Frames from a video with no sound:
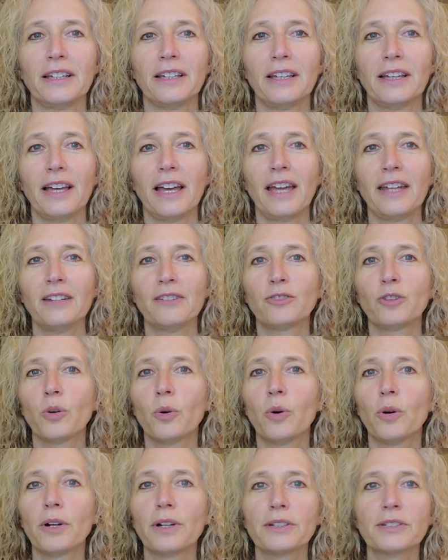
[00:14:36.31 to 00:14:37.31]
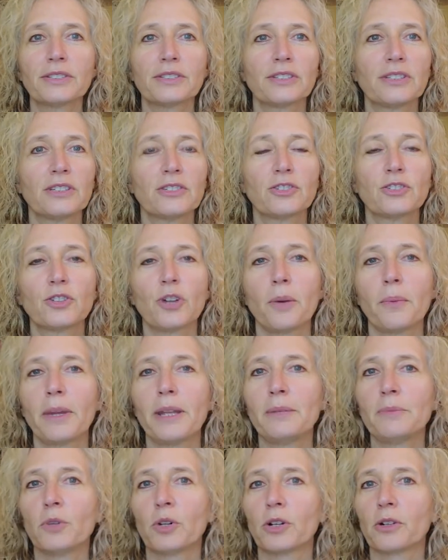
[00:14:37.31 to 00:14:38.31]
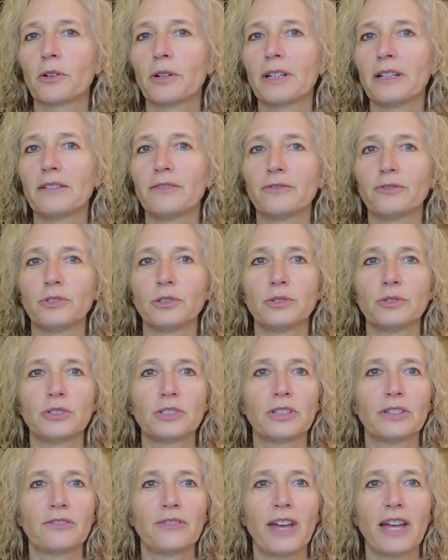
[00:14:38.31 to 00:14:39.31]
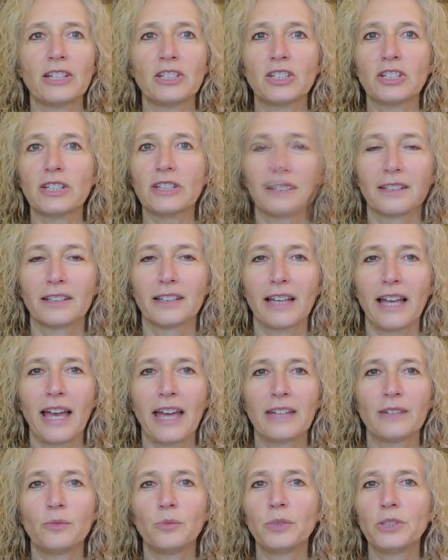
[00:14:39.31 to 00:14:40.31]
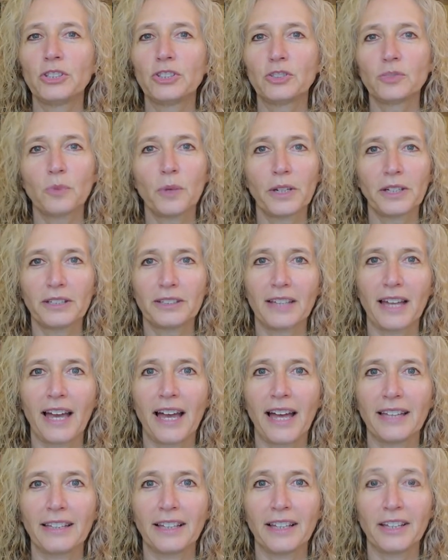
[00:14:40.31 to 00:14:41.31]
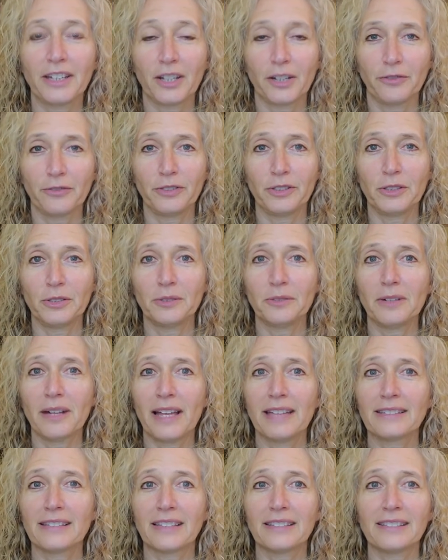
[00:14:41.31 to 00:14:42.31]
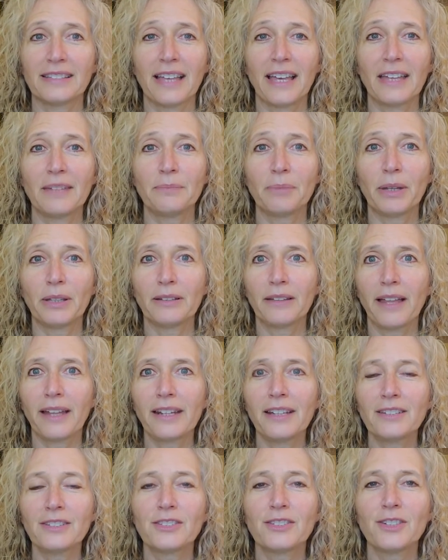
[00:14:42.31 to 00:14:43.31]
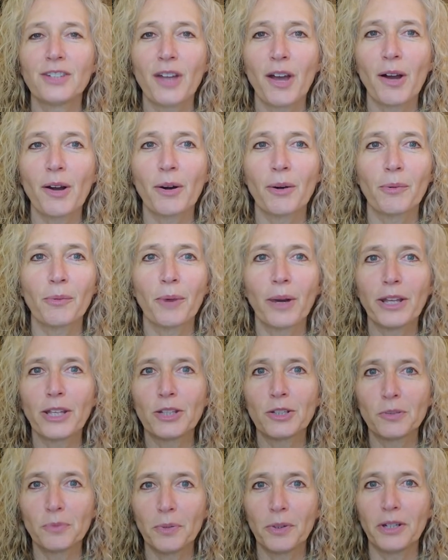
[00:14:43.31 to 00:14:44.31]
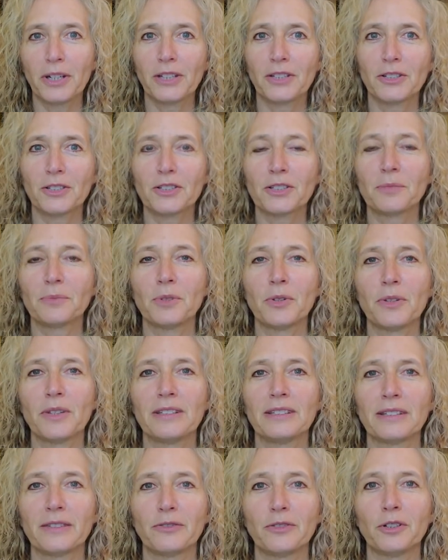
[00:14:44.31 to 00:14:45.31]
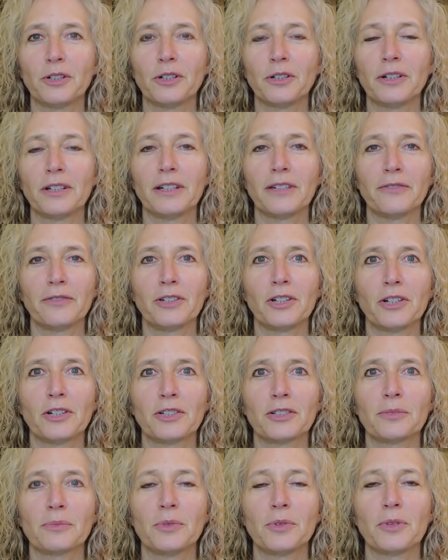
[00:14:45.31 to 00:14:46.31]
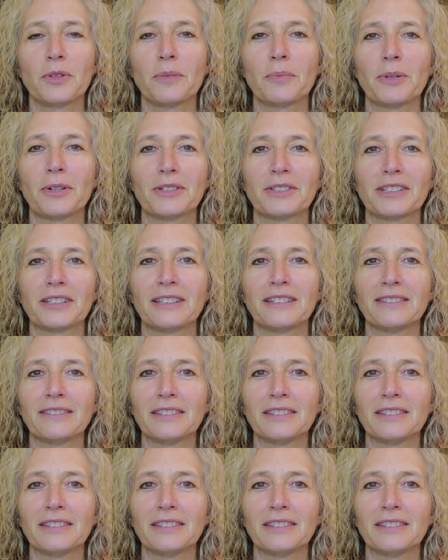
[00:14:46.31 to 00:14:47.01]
And of course, there's so many more green fruits and veggies, and we just wanted to highlight a few, as I said, but let us know what you put in your smoothies if you're a smoothie person.